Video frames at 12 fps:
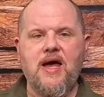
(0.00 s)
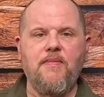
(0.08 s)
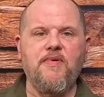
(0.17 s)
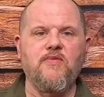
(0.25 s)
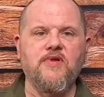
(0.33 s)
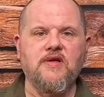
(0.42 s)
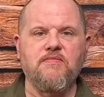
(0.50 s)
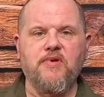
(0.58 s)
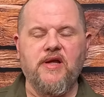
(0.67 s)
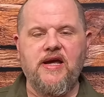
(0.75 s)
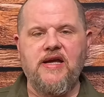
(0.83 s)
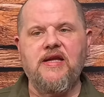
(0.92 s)
happened with the
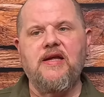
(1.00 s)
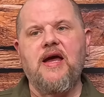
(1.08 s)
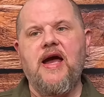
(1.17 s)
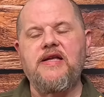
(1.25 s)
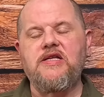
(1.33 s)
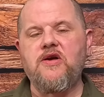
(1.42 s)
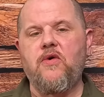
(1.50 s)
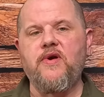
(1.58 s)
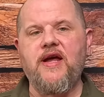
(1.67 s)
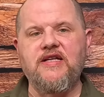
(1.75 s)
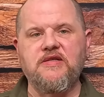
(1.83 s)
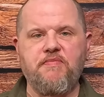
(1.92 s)
blade. I
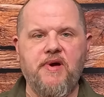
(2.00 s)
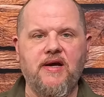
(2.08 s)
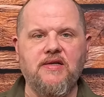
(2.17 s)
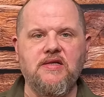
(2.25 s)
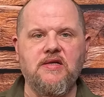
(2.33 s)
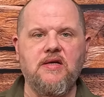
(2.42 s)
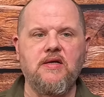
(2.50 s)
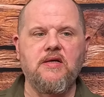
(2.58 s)
don't expect